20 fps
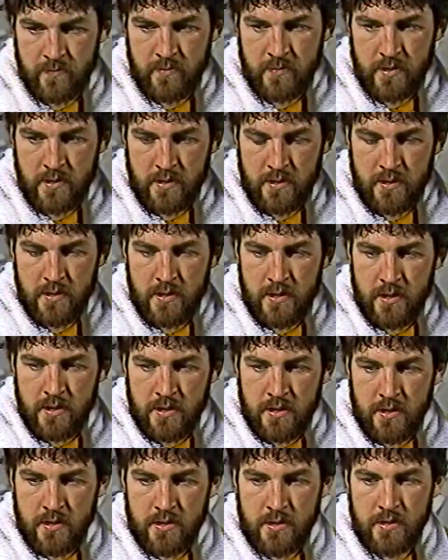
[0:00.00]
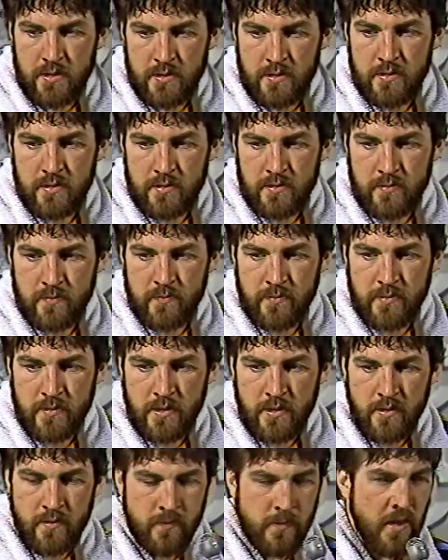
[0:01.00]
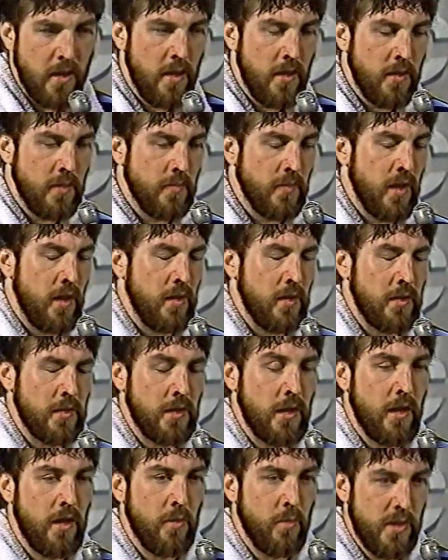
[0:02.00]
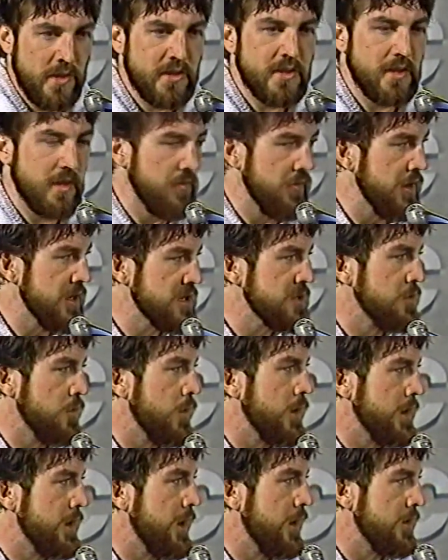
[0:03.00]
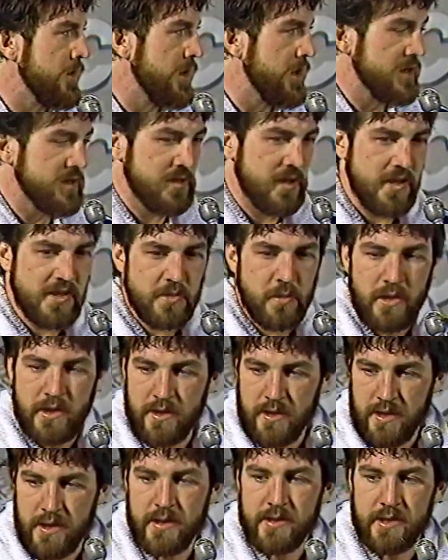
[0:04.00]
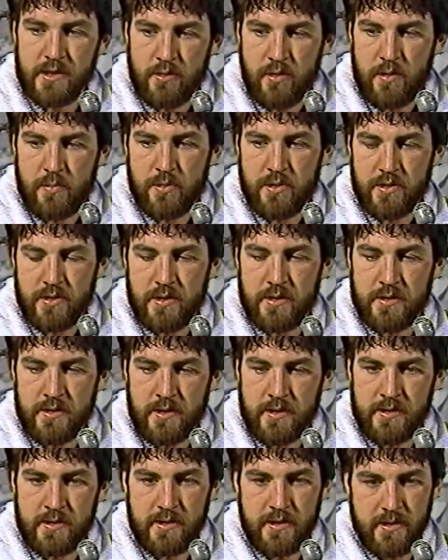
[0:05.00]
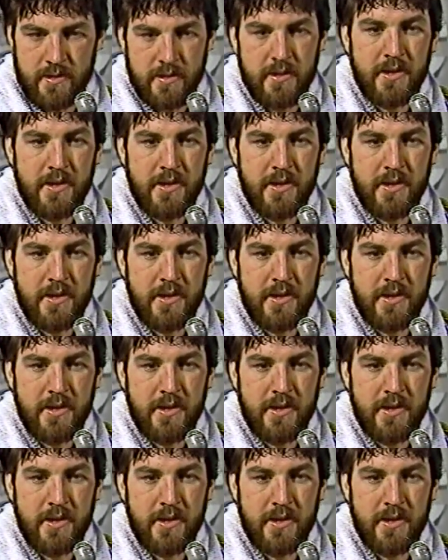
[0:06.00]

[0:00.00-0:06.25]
and is that why you went up high with it? Uh, uh, once the defenseman went down, yes, that's why I had to go up with it. And uh,